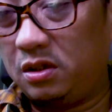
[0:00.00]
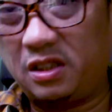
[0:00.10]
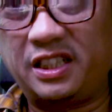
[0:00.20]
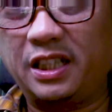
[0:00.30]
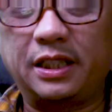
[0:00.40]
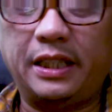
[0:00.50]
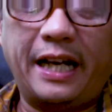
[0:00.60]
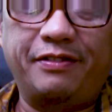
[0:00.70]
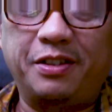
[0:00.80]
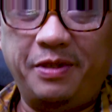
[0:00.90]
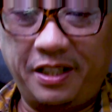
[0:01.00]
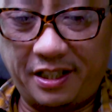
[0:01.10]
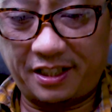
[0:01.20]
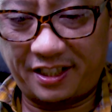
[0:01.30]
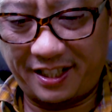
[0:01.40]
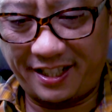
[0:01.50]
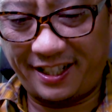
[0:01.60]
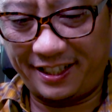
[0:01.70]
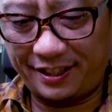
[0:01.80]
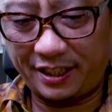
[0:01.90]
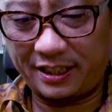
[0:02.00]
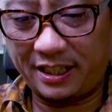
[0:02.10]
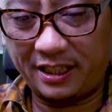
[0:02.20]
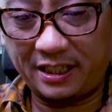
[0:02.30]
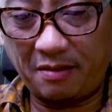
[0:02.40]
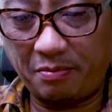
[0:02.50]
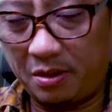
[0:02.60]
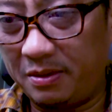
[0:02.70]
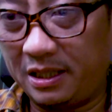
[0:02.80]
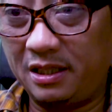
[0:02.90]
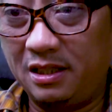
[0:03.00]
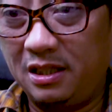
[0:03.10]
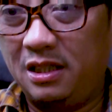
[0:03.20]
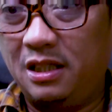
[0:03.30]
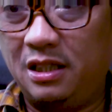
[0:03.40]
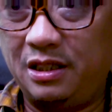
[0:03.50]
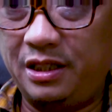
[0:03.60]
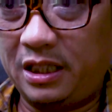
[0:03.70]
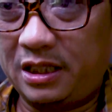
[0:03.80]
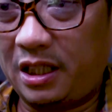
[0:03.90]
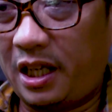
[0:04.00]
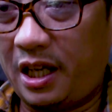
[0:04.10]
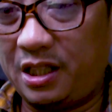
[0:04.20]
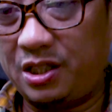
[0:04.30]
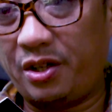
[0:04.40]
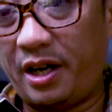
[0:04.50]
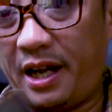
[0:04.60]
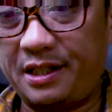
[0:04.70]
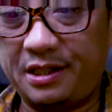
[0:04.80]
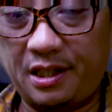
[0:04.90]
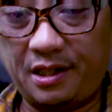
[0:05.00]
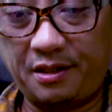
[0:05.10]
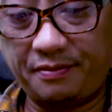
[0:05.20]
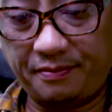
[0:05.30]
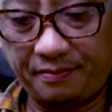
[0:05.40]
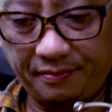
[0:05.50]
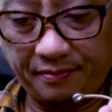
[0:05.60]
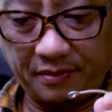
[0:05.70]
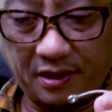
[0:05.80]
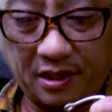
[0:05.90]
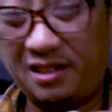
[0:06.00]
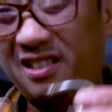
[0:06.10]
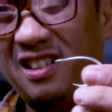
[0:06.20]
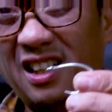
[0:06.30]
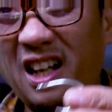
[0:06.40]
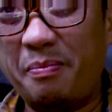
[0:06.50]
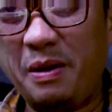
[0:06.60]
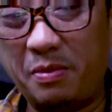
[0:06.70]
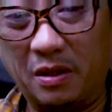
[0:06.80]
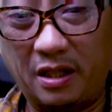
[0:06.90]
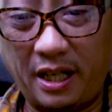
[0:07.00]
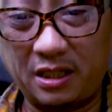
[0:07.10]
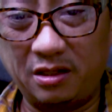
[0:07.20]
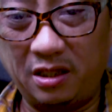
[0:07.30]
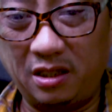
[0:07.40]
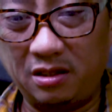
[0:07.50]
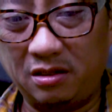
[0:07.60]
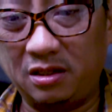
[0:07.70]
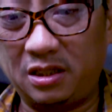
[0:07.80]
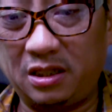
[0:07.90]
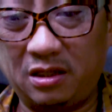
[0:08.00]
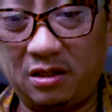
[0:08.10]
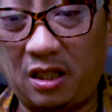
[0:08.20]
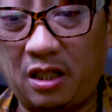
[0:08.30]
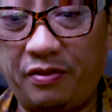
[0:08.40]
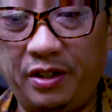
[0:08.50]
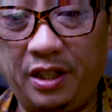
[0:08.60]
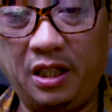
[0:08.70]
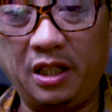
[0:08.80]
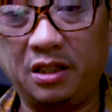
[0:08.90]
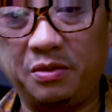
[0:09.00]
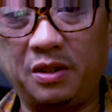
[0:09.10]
It doesn't have to be this. It's just an example, but just in case you're asking, because a lot of people are actually a sucker for details